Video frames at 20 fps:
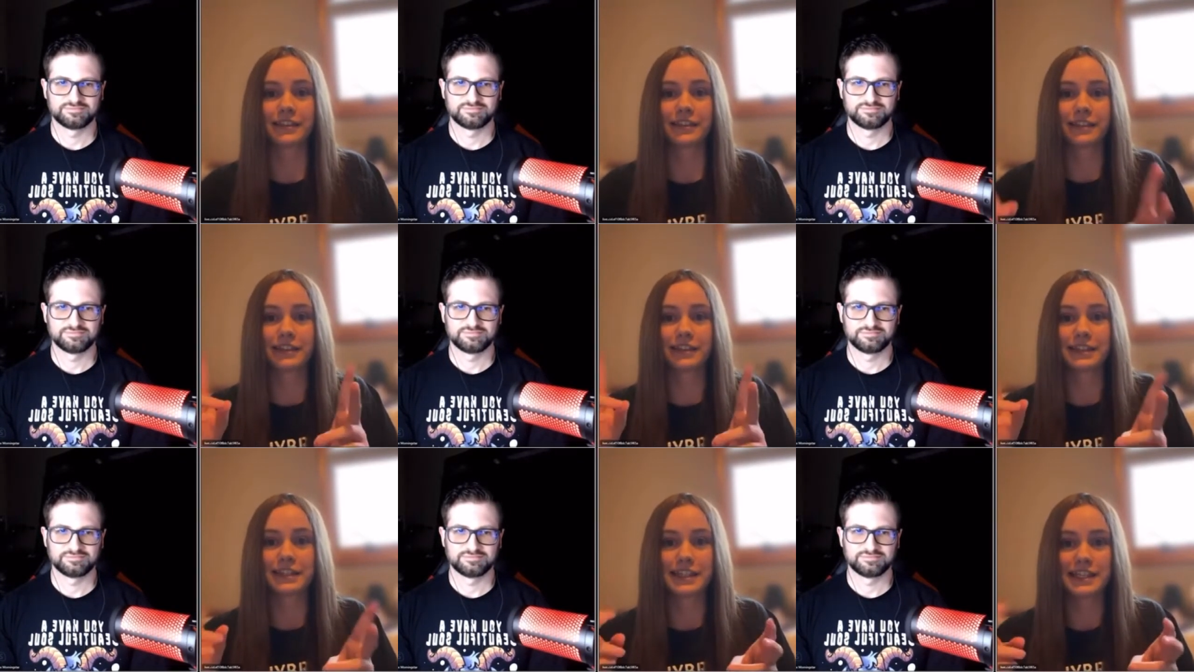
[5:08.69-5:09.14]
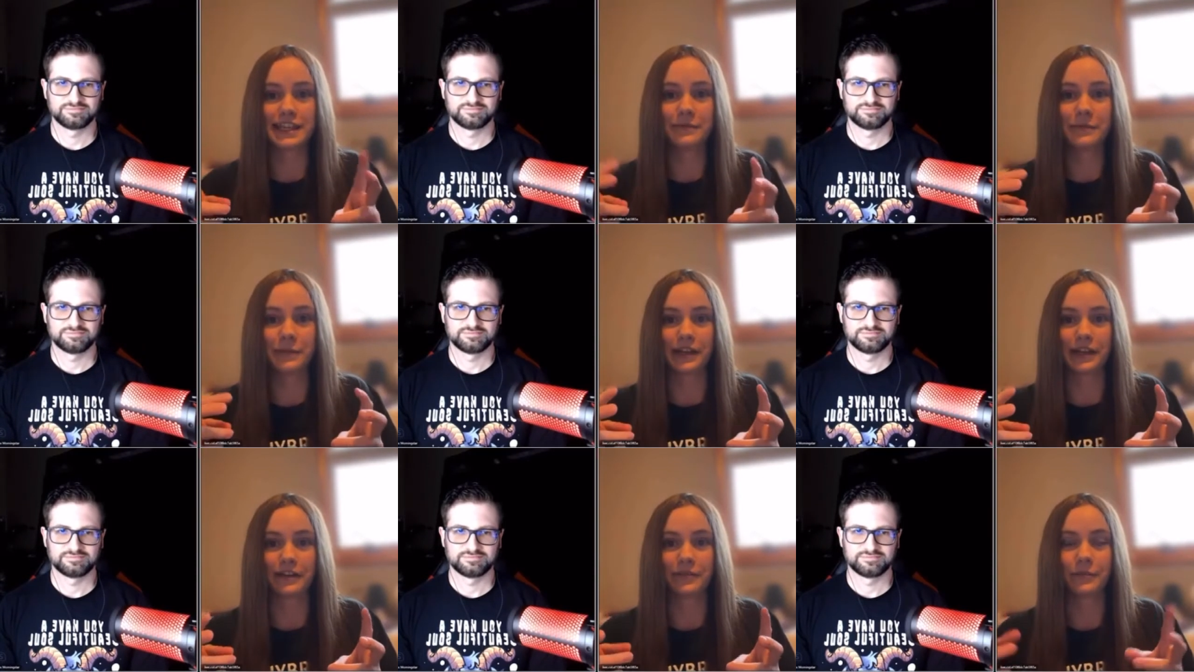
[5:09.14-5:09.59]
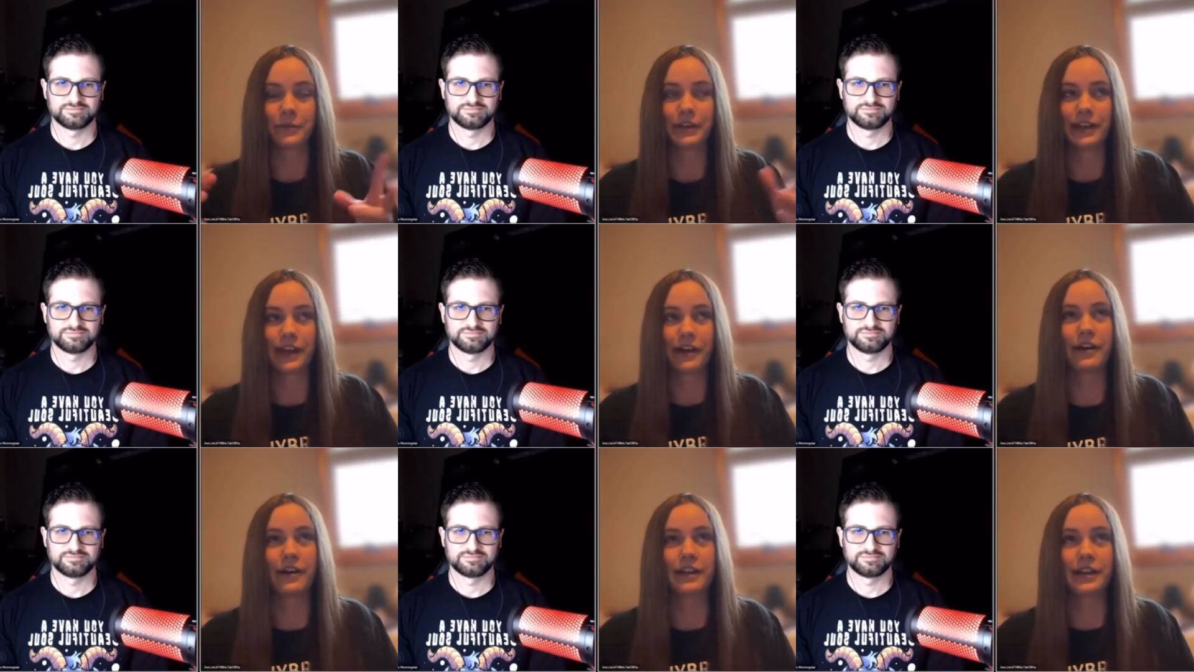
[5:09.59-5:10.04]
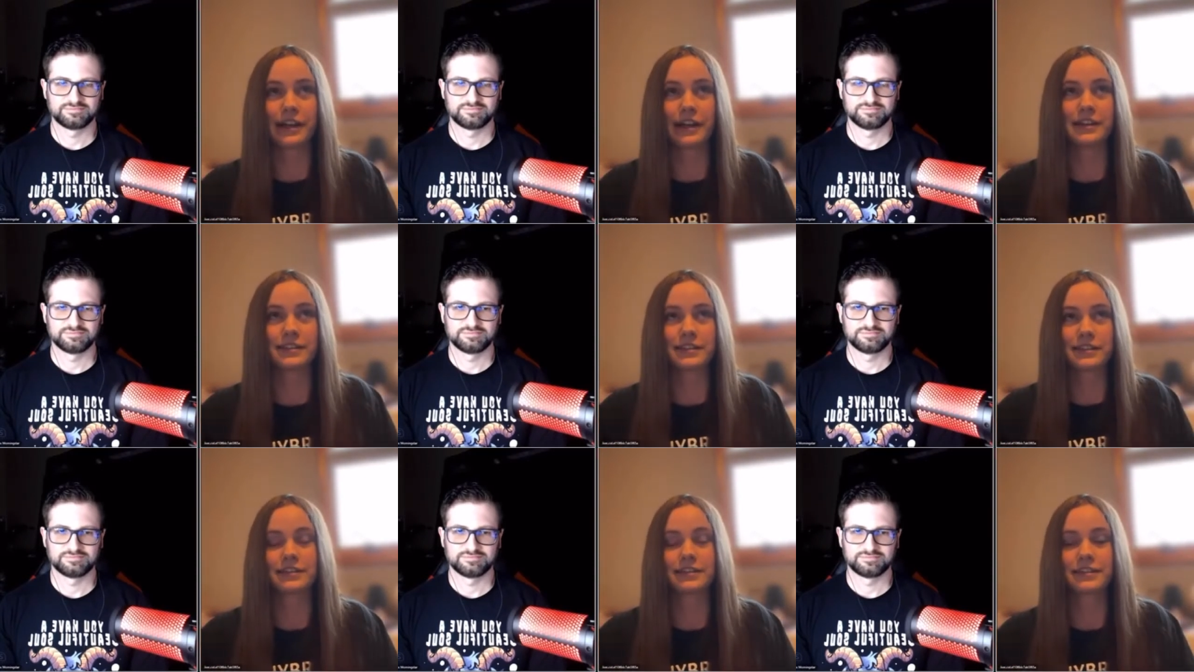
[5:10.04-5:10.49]
Speaker 1: the demon but now i
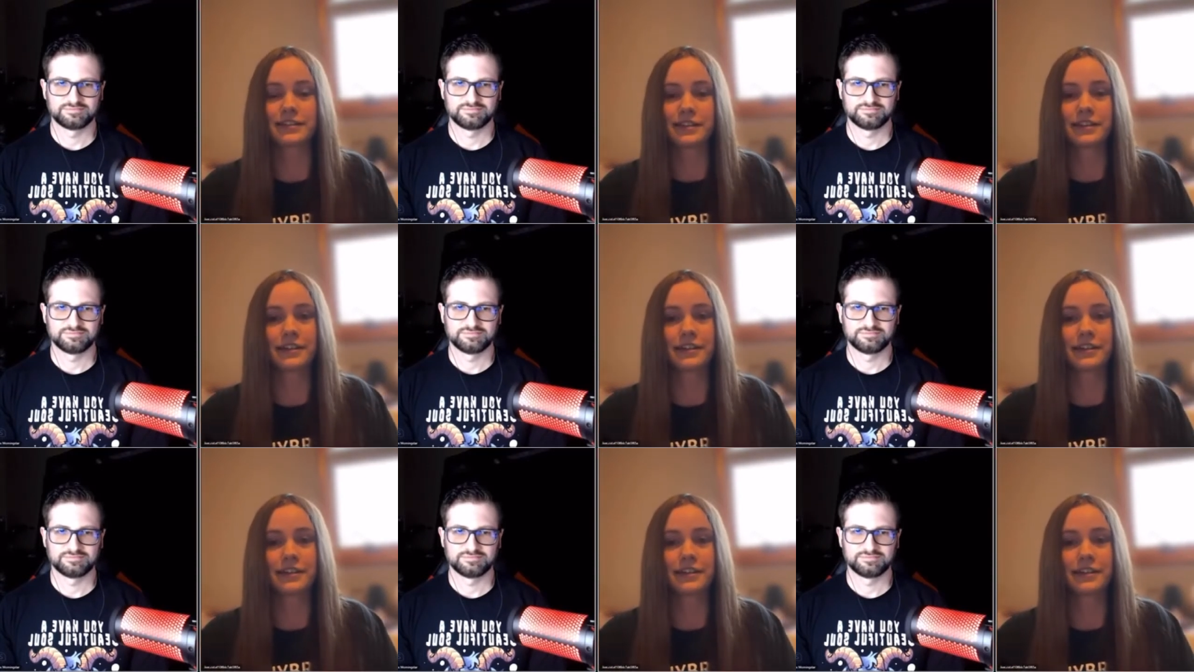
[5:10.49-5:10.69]
guess